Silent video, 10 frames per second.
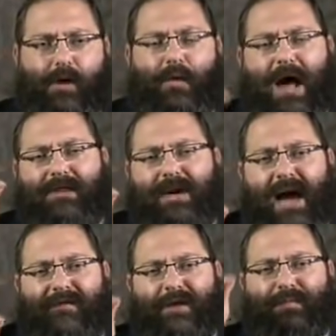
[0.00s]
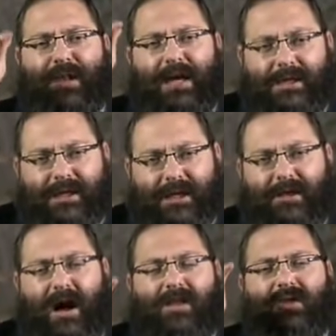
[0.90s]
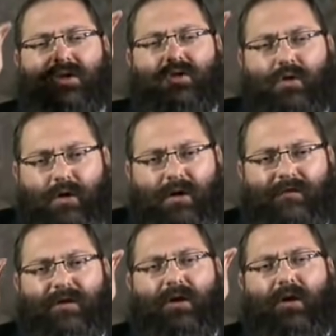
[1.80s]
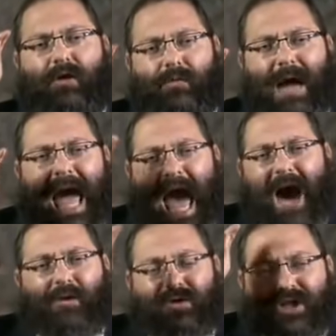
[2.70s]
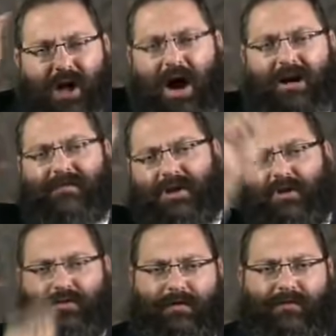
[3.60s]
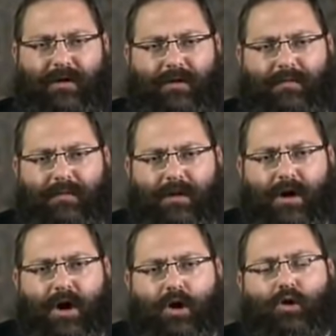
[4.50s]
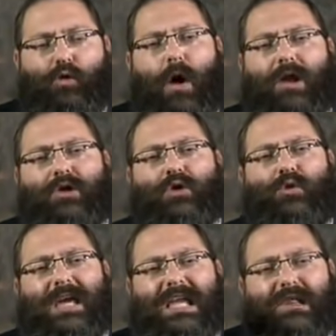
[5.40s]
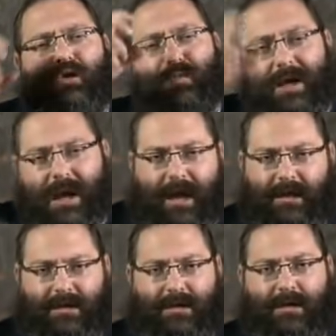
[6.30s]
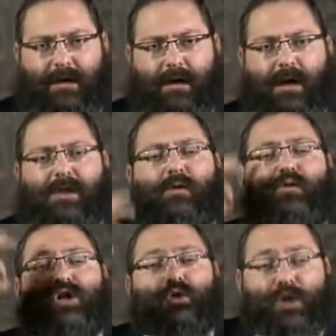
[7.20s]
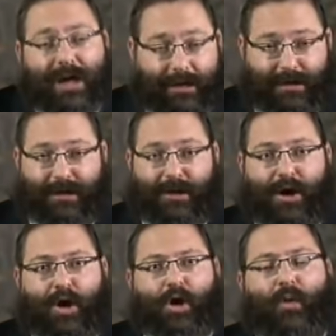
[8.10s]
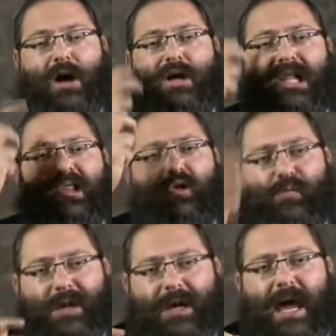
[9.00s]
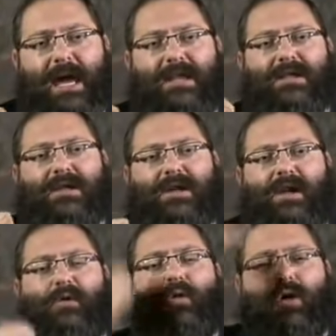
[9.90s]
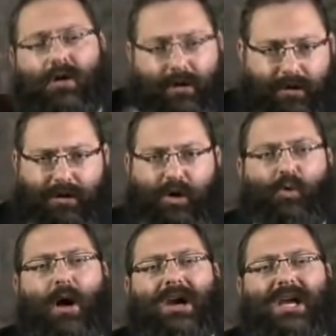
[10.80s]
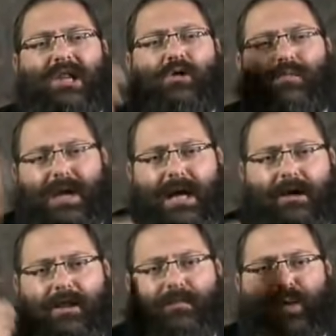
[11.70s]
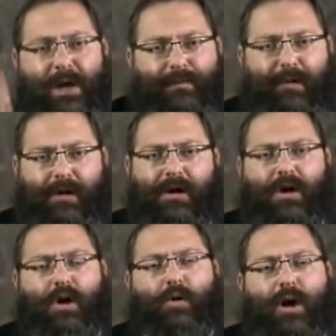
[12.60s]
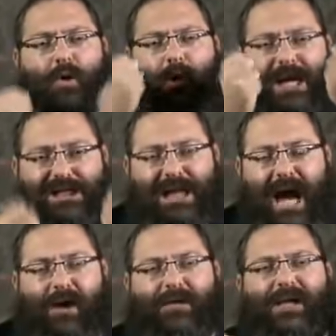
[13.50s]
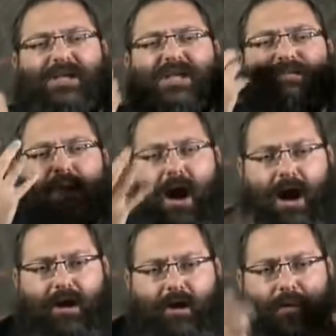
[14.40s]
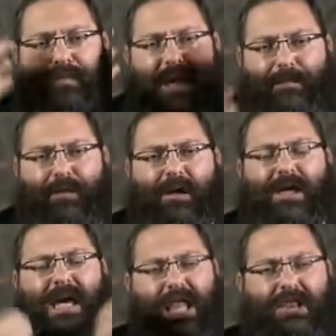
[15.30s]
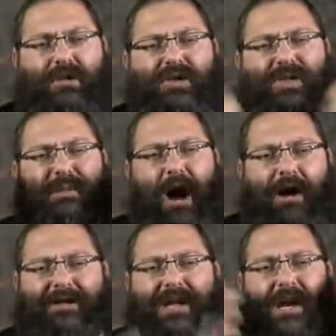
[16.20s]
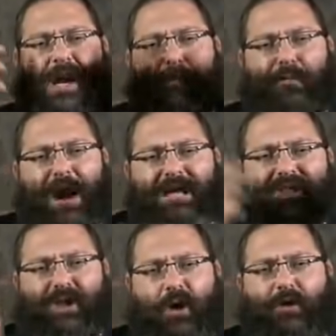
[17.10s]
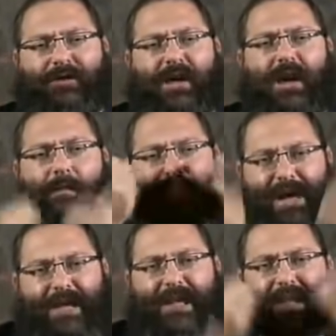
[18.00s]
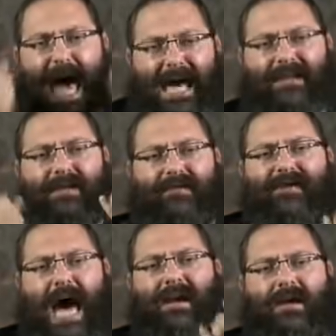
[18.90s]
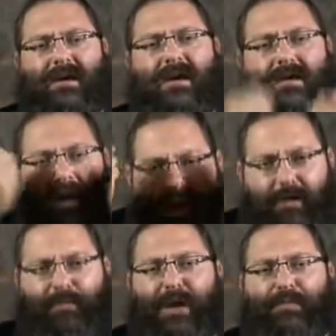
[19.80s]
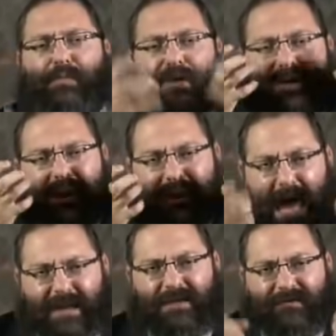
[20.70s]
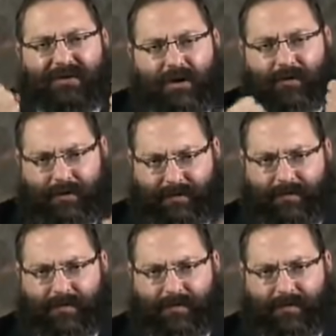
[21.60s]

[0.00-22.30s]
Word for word: Rather, you have to place it on the door of your home, outside of the door of your home. You want to illuminate the street. You want to illuminate the world. You want to illuminate other people. You want to reach out, inspire people, kindle sparks, embrace souls, bring the light of Hanukkah to other people, bring the light of Torah,